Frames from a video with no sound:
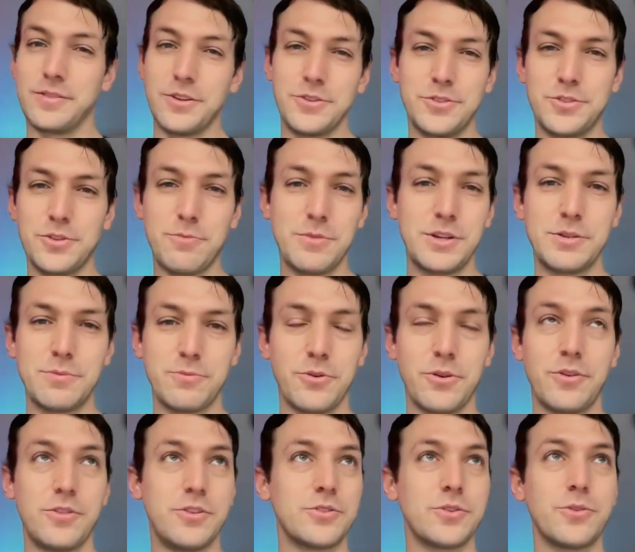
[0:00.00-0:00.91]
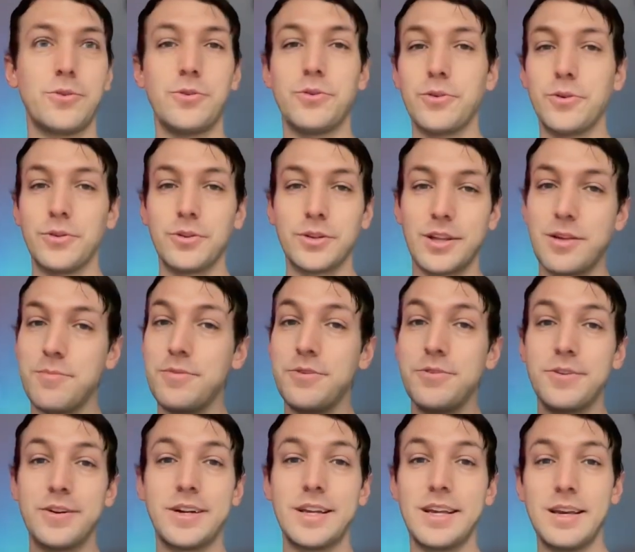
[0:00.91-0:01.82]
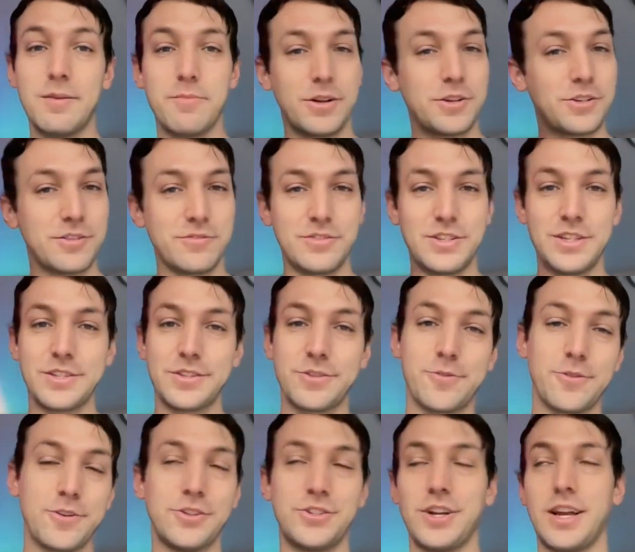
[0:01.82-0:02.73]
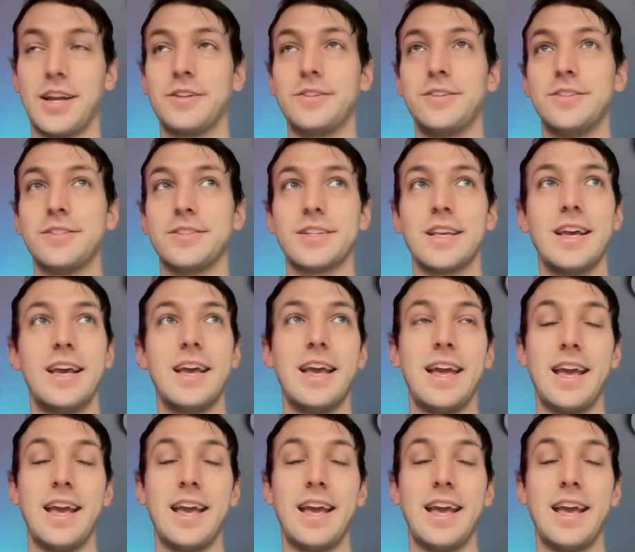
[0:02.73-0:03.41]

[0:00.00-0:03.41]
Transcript: There's so much more. There's a whole community, a bunch of Discord channels,